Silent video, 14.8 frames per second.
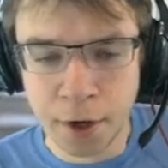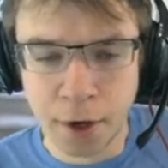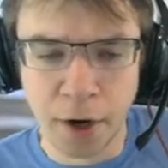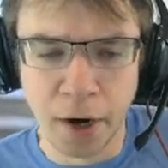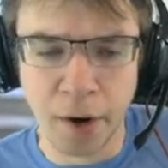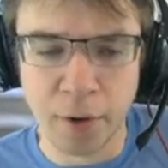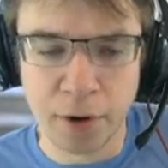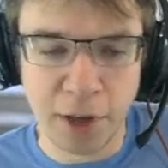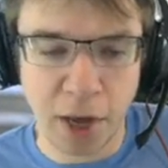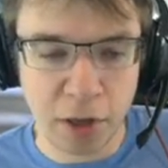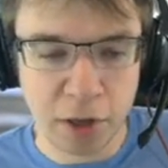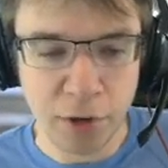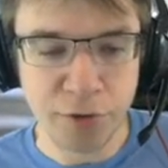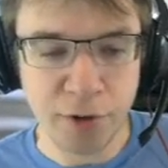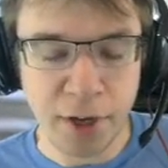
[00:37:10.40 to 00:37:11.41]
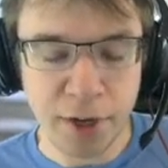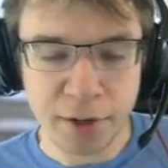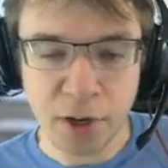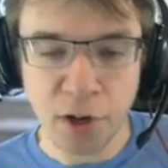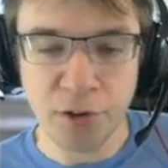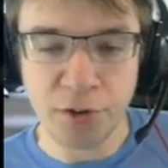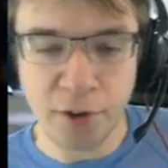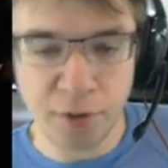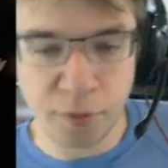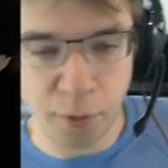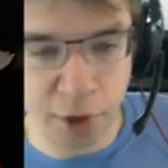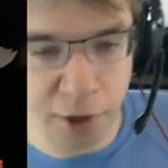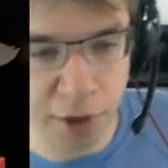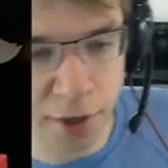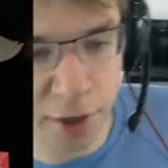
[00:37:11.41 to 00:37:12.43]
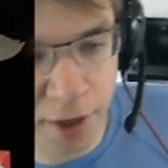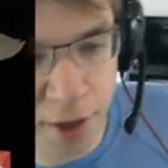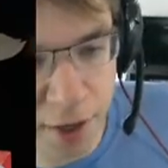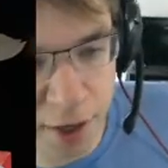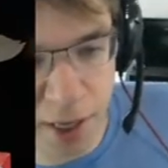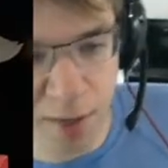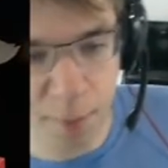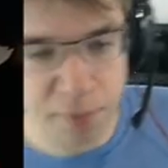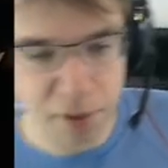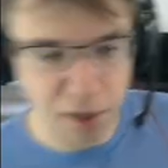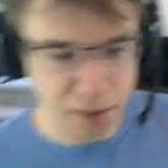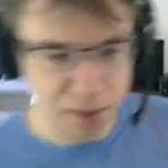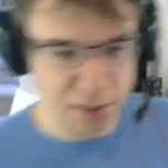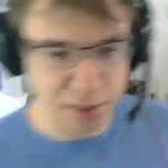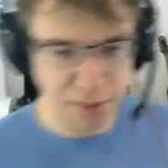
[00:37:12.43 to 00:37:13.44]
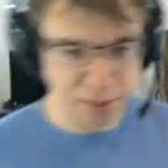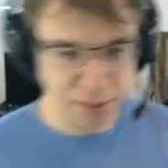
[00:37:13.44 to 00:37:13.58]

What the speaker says: Alright, we take Clothesline. Clothesline's pretty good. It blocks, it does